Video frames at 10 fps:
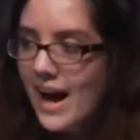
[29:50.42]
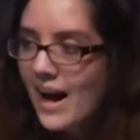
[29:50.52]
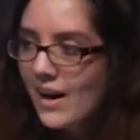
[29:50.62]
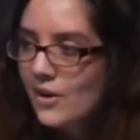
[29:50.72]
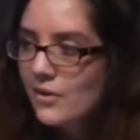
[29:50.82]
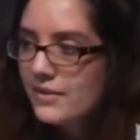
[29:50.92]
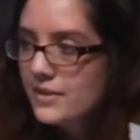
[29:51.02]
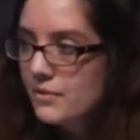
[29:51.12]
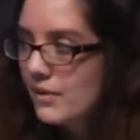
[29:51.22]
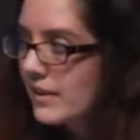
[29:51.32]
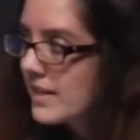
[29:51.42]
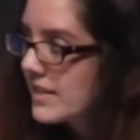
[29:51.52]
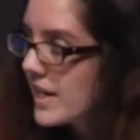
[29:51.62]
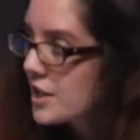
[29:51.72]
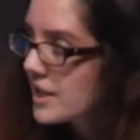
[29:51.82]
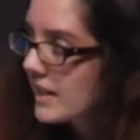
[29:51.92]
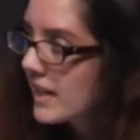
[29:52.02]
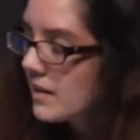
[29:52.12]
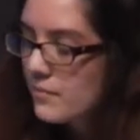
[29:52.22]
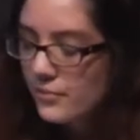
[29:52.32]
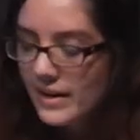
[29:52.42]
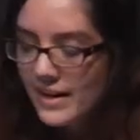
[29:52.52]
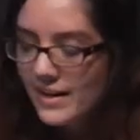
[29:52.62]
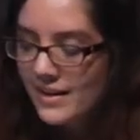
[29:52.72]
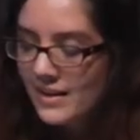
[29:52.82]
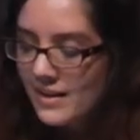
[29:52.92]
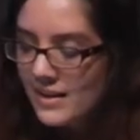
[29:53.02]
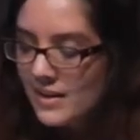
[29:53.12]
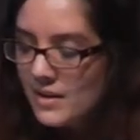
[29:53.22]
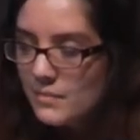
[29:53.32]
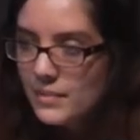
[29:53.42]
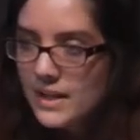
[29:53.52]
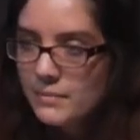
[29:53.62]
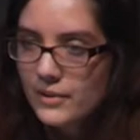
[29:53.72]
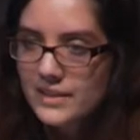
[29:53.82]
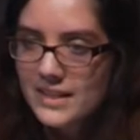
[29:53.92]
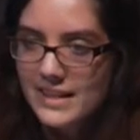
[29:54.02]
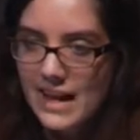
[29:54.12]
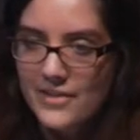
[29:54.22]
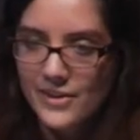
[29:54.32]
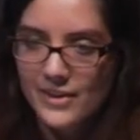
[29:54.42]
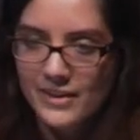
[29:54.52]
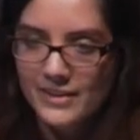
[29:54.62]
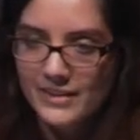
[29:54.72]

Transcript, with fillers: how this organization can bring people together.